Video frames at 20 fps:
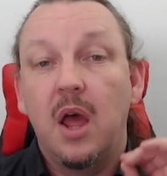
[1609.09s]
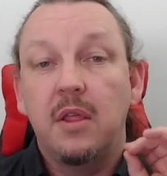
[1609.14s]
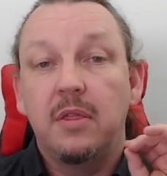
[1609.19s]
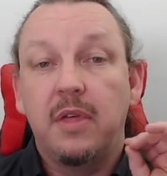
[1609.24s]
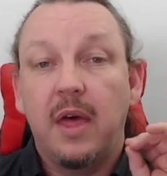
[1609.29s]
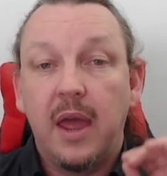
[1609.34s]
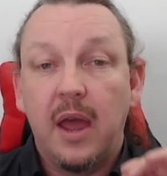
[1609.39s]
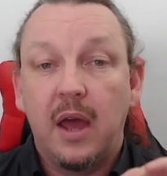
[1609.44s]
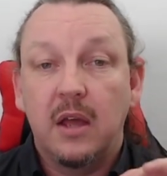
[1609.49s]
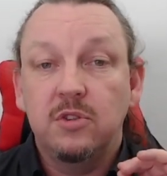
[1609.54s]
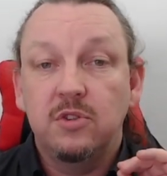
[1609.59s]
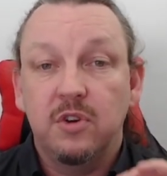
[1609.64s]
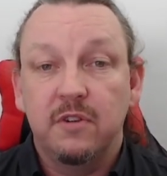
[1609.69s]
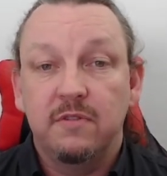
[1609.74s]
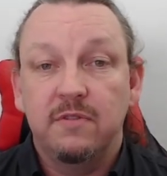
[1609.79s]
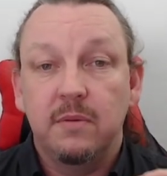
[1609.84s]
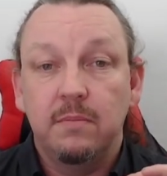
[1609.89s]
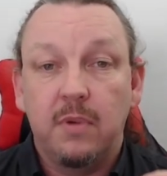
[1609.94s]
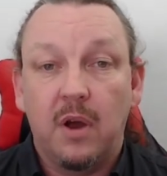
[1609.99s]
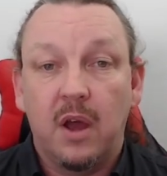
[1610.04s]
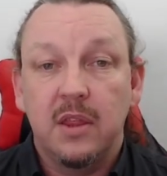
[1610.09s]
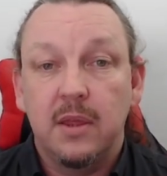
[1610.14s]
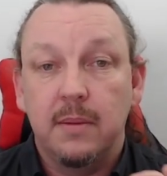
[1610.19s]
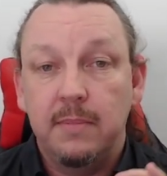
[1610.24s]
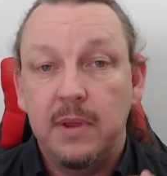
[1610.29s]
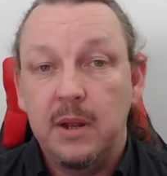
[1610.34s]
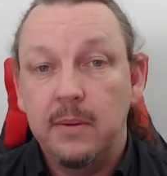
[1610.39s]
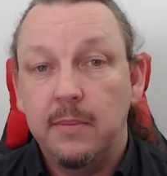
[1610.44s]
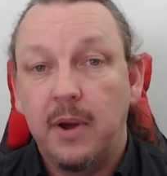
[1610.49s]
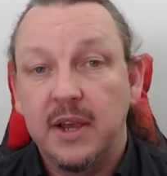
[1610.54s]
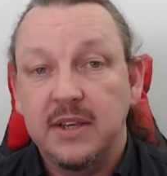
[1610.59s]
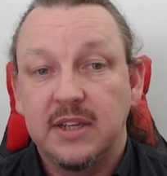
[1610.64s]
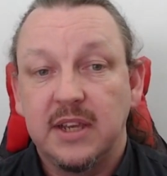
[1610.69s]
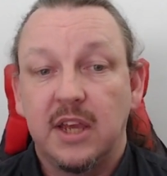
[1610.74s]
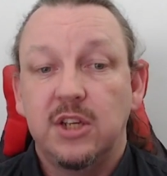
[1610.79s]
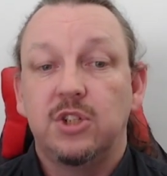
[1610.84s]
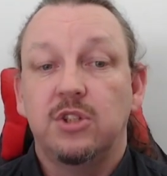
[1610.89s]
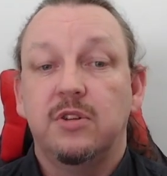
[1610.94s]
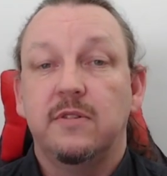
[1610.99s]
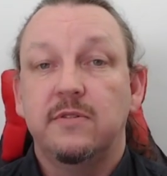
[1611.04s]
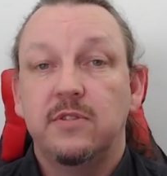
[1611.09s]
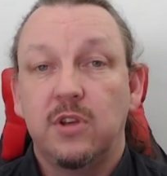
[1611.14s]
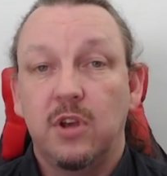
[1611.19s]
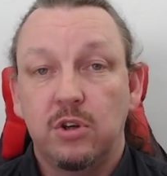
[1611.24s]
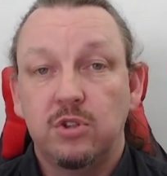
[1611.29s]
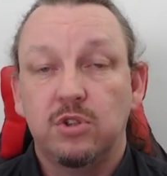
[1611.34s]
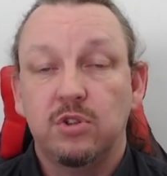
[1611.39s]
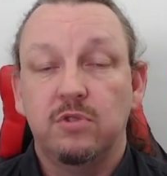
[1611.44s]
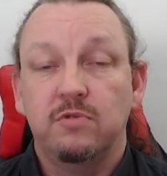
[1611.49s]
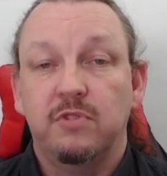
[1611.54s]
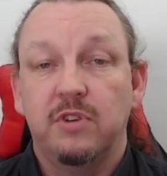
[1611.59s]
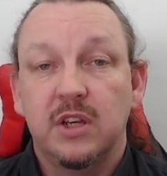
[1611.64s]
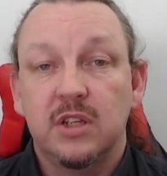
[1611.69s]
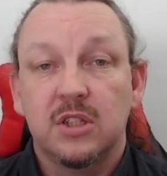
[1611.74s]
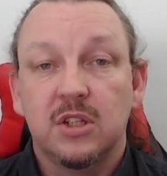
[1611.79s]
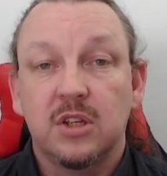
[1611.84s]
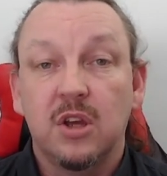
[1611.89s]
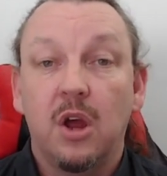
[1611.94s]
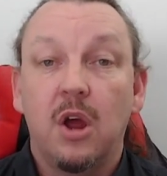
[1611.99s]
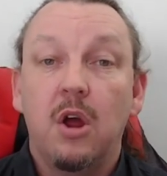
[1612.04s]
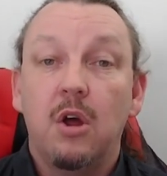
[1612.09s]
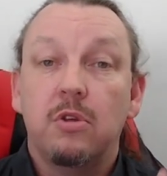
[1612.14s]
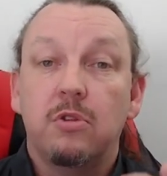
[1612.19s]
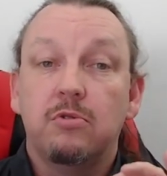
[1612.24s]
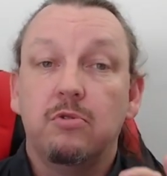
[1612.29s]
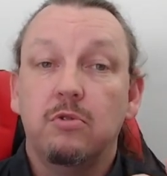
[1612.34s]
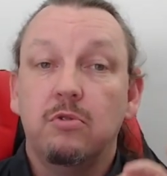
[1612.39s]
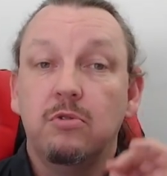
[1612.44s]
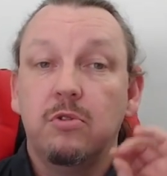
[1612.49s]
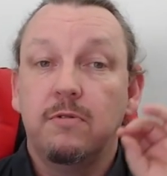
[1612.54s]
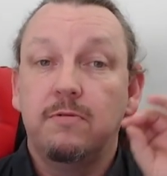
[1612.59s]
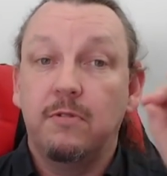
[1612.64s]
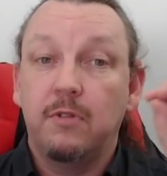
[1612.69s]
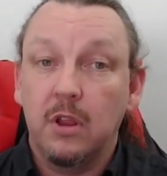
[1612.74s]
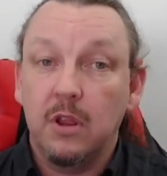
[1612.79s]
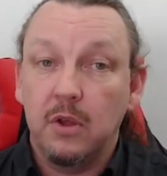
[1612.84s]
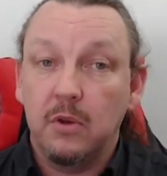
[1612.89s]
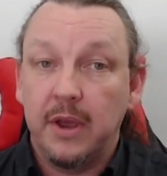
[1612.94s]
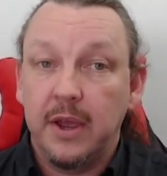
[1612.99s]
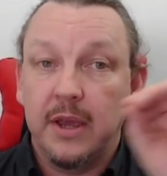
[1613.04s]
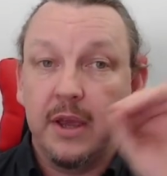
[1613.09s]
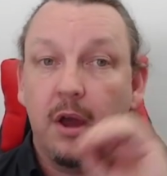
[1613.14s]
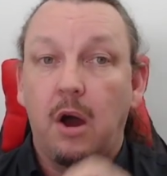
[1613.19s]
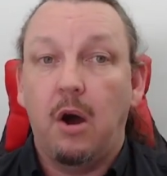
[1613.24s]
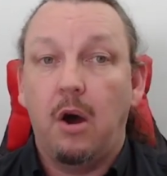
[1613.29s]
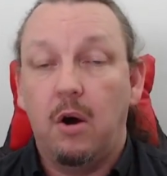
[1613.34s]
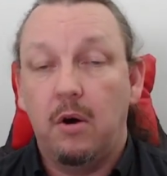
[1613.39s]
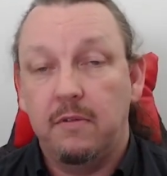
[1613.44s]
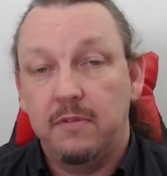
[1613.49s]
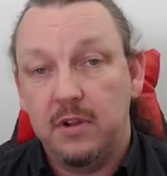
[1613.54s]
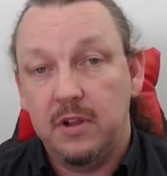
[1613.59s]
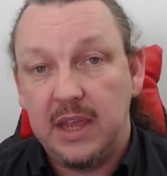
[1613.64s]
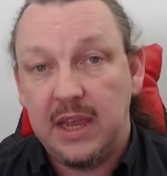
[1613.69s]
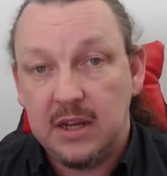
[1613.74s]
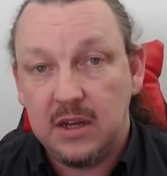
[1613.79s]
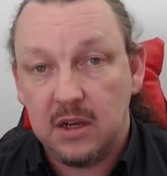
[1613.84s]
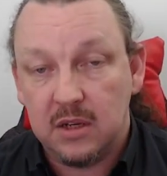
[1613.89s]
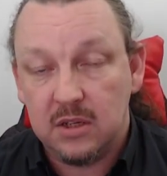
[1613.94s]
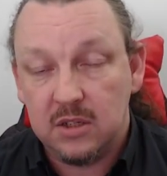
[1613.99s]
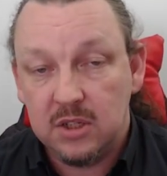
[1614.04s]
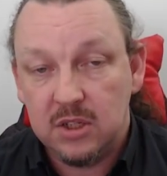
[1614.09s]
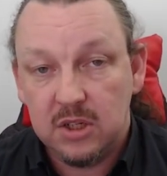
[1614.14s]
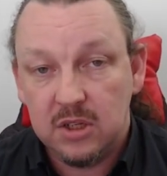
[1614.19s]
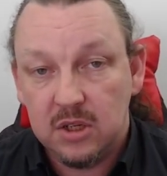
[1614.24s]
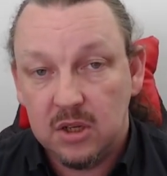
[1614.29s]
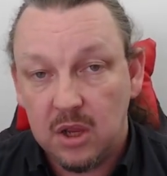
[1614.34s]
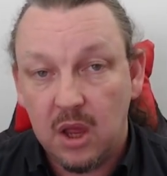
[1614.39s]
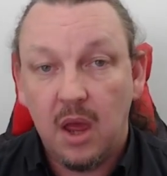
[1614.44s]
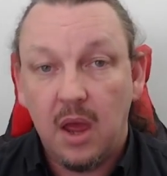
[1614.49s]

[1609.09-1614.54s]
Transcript: They are driven by the minimization of social risk through the following of leaders